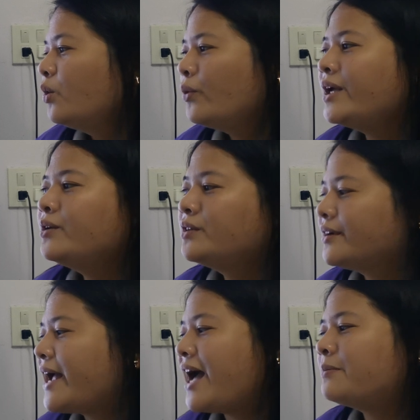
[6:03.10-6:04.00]
when
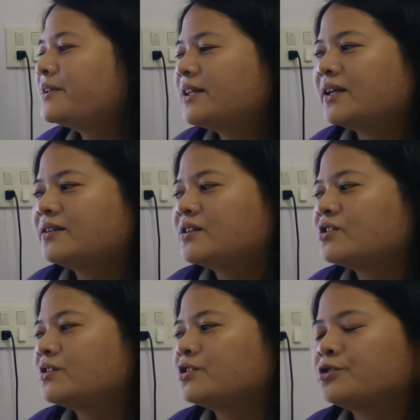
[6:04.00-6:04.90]
their habitat is
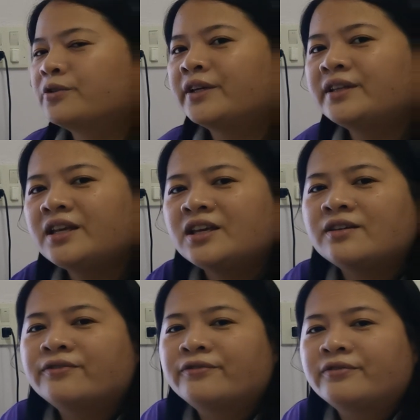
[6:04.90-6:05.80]
destroyed?
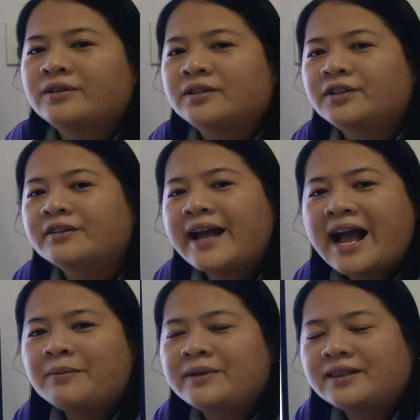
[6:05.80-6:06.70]
If your
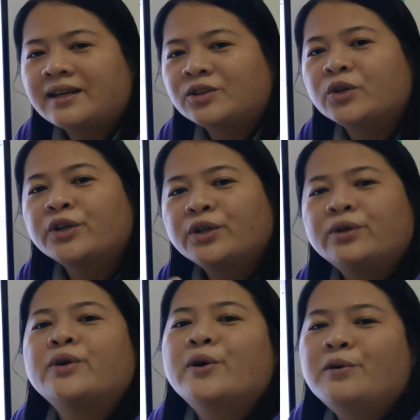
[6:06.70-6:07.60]
habitat or
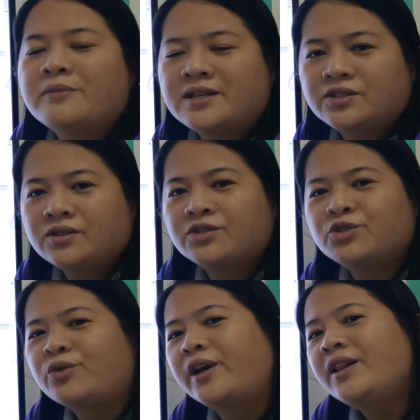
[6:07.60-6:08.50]
your home is
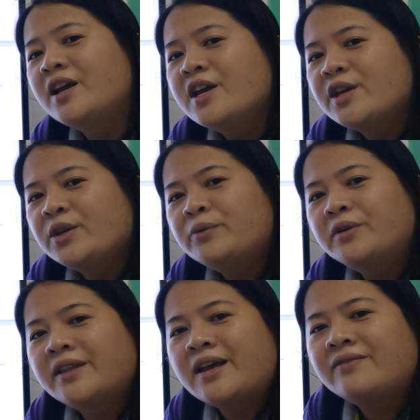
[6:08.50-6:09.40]
destroyed, you
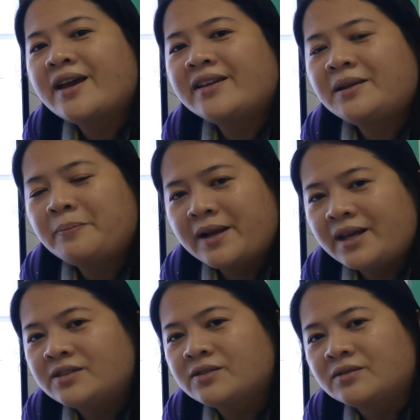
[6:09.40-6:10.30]
won't have any
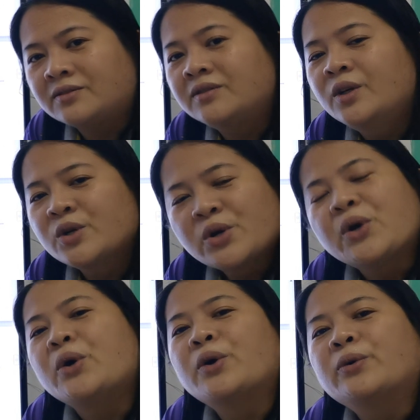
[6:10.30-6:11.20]
place to
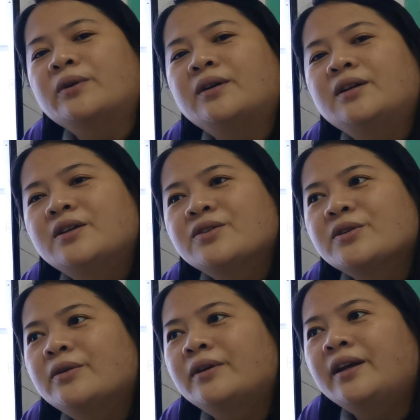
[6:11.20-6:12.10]
go.
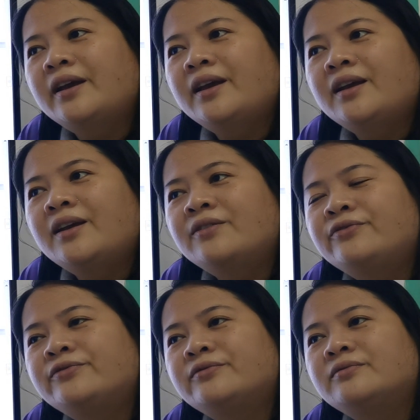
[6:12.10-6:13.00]
So if
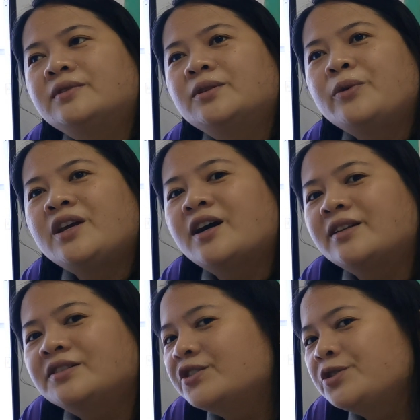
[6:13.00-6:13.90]
we
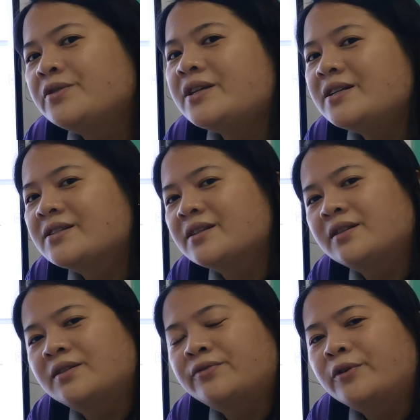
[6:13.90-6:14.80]
cut the trees
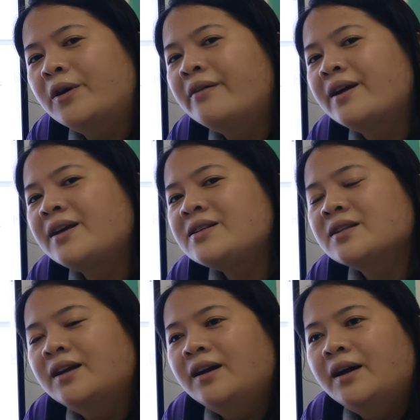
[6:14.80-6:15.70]
in the forest,